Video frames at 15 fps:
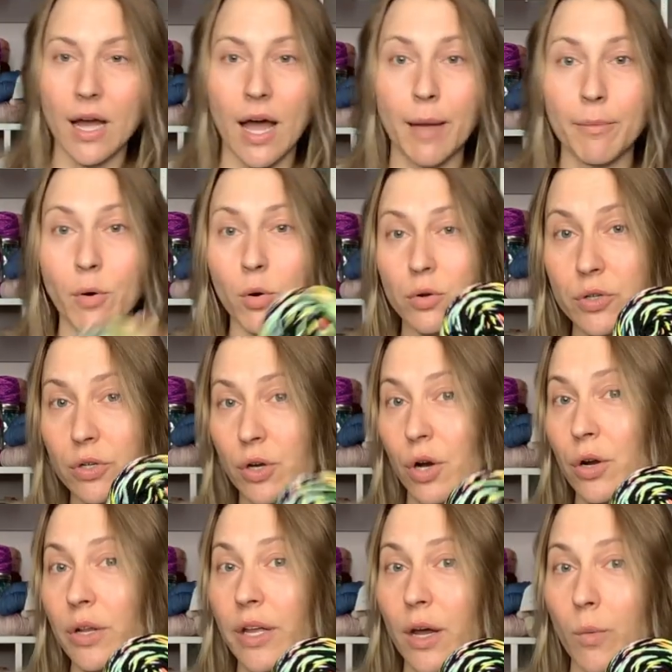I'm
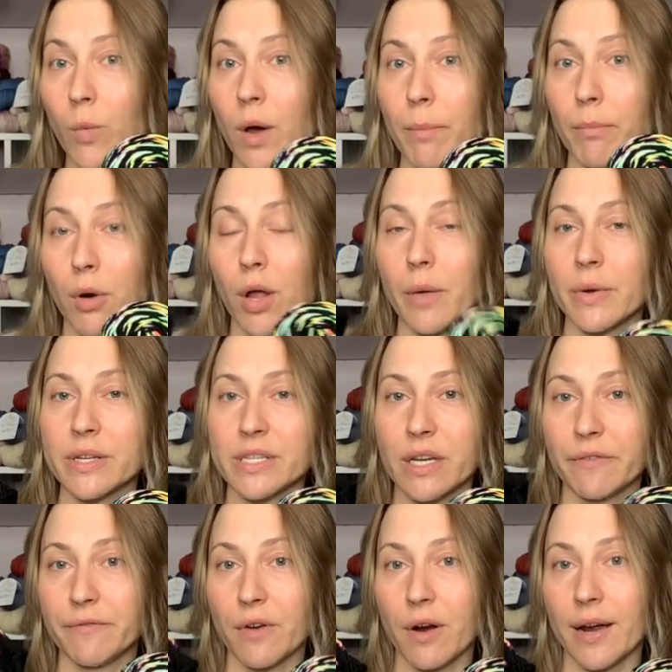currently on one ball. I want to see how
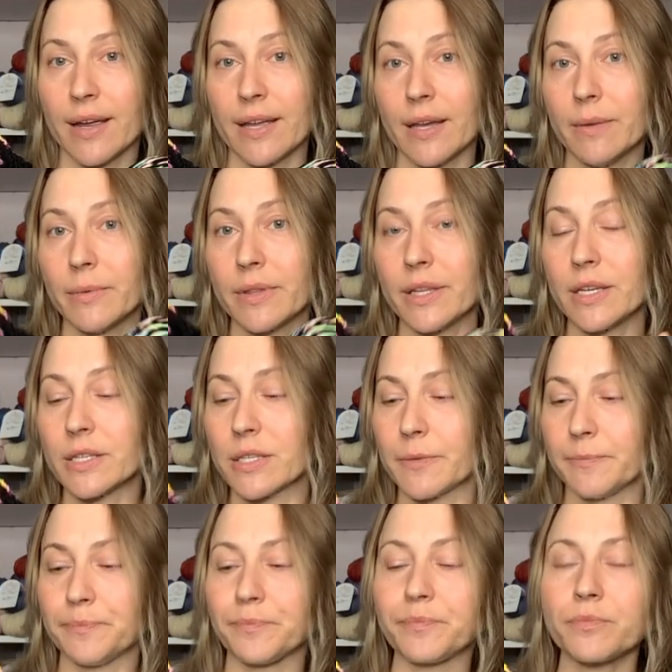far I get with this
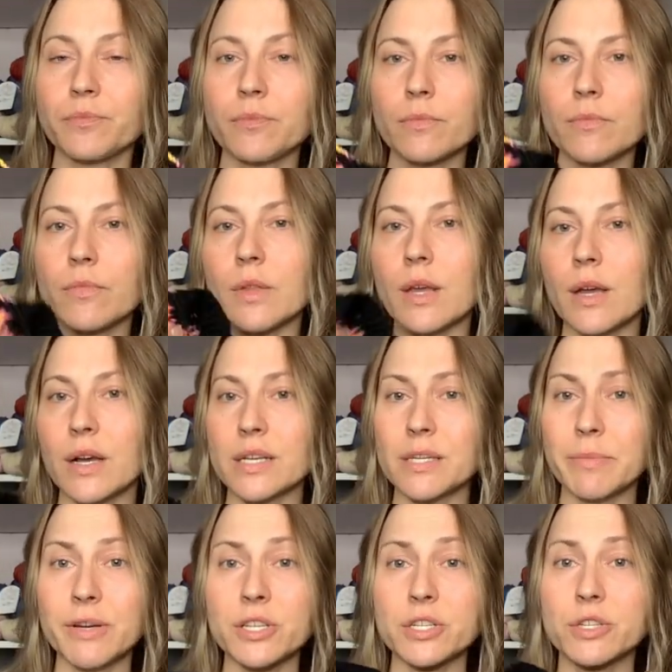because I
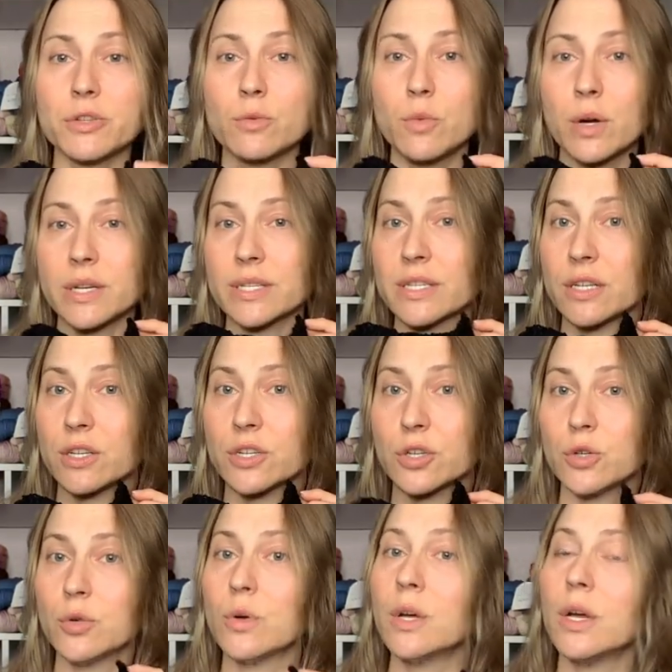might just do one instead of
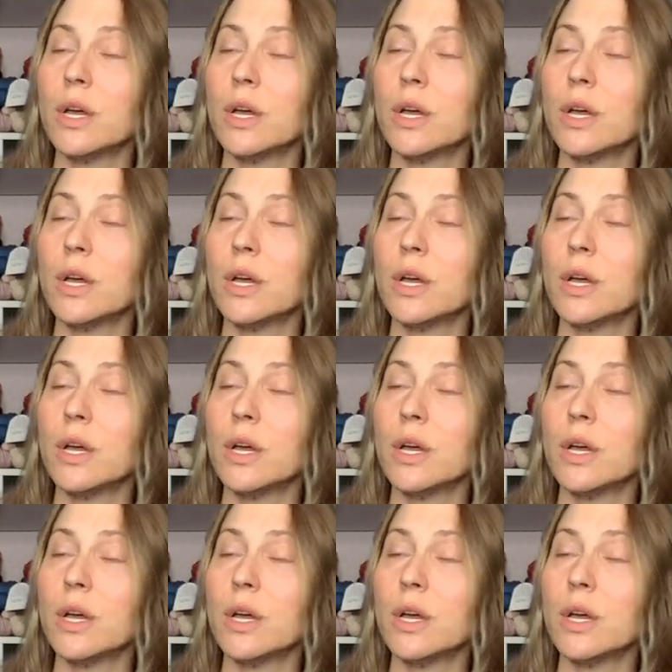two.